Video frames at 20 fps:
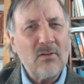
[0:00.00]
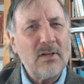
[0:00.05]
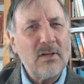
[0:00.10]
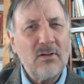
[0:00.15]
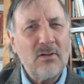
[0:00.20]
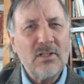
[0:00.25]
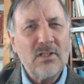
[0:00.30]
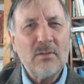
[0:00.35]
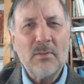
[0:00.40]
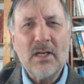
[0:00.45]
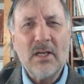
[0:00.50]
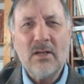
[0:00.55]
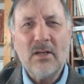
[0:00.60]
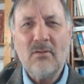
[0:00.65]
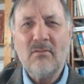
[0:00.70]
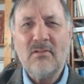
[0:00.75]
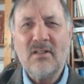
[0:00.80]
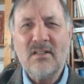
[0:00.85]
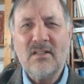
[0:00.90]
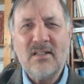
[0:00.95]
So here's somebody
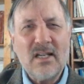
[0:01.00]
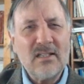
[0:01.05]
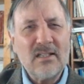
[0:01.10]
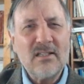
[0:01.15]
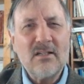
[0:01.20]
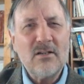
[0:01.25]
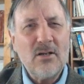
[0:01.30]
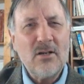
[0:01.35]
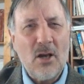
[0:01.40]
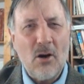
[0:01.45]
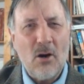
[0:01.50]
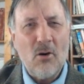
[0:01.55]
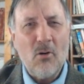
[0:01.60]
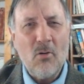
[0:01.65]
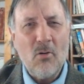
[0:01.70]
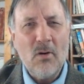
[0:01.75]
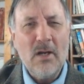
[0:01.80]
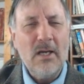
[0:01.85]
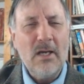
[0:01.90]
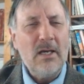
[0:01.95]
who doesn't
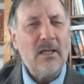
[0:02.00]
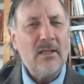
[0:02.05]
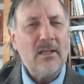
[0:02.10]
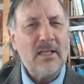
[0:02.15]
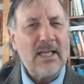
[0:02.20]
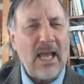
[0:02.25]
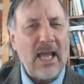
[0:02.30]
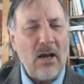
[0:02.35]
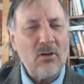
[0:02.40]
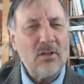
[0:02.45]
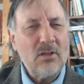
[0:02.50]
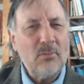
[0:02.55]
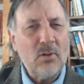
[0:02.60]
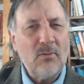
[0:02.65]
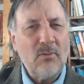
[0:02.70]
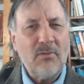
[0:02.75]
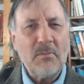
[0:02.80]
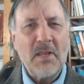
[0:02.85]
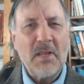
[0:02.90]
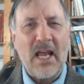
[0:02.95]
know the
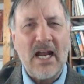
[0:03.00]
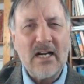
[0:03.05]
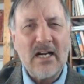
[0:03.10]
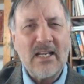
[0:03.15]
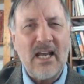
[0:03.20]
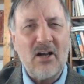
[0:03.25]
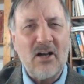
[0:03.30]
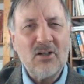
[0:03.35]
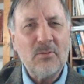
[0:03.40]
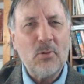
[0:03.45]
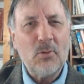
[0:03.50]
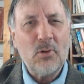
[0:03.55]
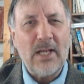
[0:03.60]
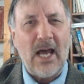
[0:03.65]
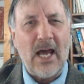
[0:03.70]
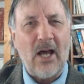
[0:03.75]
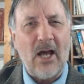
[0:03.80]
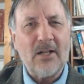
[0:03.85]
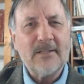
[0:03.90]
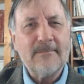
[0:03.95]
countable from the uncountable
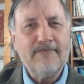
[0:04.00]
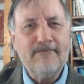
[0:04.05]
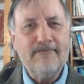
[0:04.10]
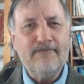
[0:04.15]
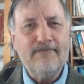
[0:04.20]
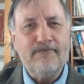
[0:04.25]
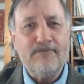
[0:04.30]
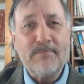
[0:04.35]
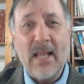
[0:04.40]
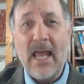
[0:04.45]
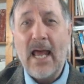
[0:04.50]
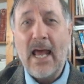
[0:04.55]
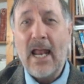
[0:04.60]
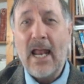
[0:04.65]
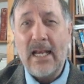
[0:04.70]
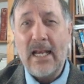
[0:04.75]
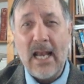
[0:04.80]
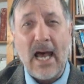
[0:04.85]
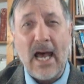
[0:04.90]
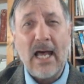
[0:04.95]
nouns. Hmm,
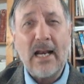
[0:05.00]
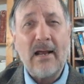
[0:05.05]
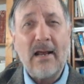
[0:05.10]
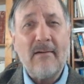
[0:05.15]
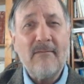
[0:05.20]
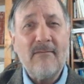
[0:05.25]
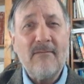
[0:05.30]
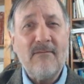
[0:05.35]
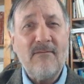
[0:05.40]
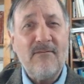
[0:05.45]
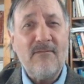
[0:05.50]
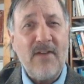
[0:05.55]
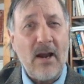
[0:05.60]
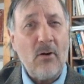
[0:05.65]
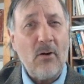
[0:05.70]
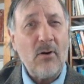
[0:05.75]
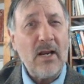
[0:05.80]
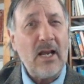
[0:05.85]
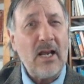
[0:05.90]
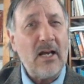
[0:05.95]
not a
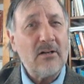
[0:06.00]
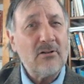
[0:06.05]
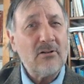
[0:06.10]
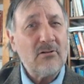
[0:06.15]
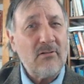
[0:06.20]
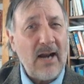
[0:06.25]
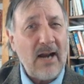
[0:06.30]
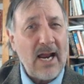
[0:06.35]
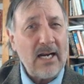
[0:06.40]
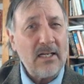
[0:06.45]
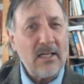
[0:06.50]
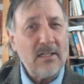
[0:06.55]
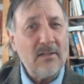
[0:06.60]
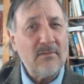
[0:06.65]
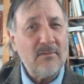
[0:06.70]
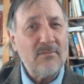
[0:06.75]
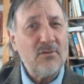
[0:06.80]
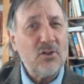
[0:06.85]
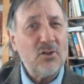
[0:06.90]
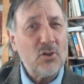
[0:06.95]
very
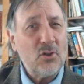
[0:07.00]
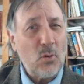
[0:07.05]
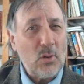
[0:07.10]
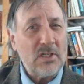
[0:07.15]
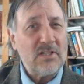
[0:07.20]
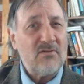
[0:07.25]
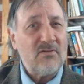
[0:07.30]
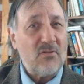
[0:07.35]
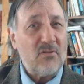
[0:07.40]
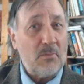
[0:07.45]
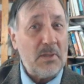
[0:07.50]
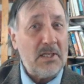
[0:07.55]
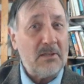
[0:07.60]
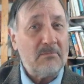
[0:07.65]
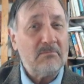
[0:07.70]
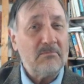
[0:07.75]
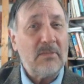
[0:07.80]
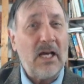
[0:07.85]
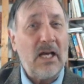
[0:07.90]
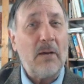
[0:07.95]
attractive choice for
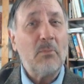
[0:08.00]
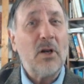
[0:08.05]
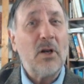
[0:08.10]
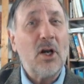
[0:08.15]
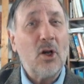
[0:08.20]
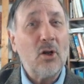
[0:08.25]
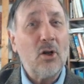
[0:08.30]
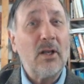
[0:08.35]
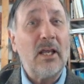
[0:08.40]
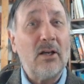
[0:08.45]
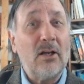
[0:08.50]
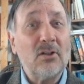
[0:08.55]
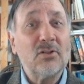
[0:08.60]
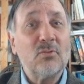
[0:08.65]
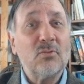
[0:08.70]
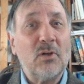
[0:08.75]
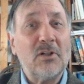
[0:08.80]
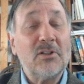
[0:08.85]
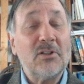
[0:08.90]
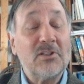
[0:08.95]
me. I'm going to look
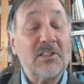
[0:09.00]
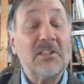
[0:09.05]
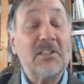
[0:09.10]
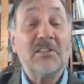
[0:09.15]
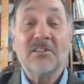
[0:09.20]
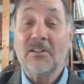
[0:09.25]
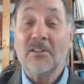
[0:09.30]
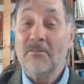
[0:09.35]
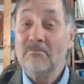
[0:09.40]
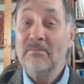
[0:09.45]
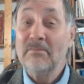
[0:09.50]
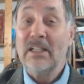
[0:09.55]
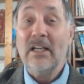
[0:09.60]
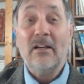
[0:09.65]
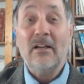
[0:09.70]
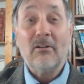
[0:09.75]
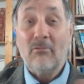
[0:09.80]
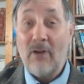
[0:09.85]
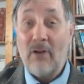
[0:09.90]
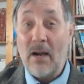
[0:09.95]
elsewhere, you see. So
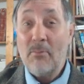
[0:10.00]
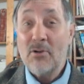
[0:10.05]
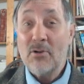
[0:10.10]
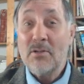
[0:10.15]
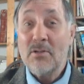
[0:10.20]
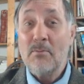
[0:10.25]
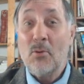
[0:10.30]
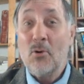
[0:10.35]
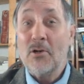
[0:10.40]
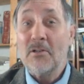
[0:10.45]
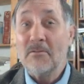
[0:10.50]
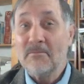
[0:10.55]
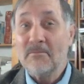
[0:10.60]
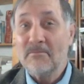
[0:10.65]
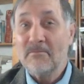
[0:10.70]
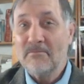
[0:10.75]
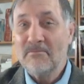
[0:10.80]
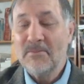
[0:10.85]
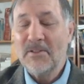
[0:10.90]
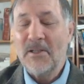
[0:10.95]
grammar's important.
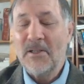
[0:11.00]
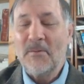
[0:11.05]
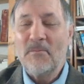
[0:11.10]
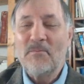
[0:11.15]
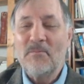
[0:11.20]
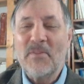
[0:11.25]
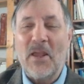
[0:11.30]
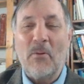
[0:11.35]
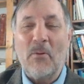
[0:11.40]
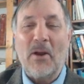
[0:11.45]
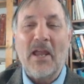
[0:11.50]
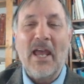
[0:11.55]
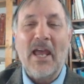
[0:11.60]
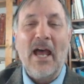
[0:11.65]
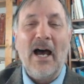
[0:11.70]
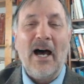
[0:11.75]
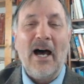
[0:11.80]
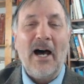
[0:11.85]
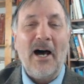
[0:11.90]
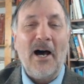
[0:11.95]
Okay. Anyway,
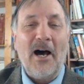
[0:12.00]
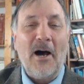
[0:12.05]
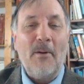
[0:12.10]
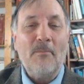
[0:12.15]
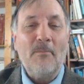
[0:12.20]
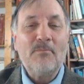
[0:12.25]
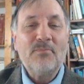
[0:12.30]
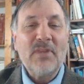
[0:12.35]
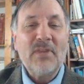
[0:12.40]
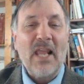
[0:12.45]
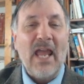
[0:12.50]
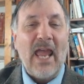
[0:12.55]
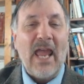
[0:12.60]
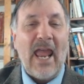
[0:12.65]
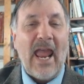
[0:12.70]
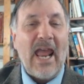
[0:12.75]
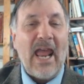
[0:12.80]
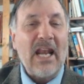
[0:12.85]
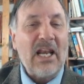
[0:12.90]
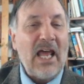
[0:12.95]
um,
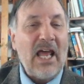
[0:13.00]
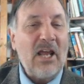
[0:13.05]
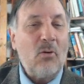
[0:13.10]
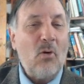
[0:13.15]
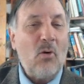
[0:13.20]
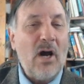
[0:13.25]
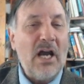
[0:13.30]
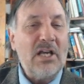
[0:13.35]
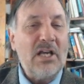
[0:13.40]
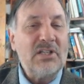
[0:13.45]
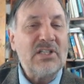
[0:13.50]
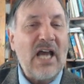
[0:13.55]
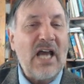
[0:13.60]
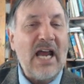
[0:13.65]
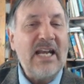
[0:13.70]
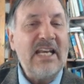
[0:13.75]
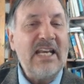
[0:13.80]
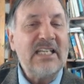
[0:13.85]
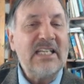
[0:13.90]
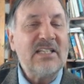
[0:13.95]
and likewise,
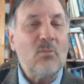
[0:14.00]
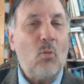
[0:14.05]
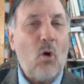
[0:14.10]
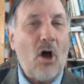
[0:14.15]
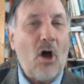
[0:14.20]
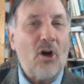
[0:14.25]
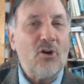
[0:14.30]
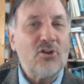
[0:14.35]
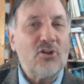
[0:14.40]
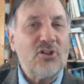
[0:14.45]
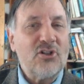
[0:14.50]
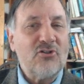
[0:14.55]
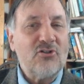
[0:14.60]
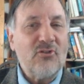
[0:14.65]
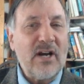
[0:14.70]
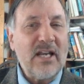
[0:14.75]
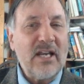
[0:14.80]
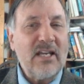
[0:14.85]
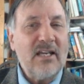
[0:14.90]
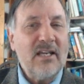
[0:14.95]
I need some waters to
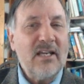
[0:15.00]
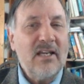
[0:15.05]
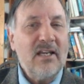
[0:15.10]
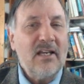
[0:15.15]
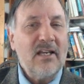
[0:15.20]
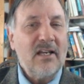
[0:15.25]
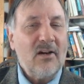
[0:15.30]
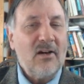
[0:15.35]
drink.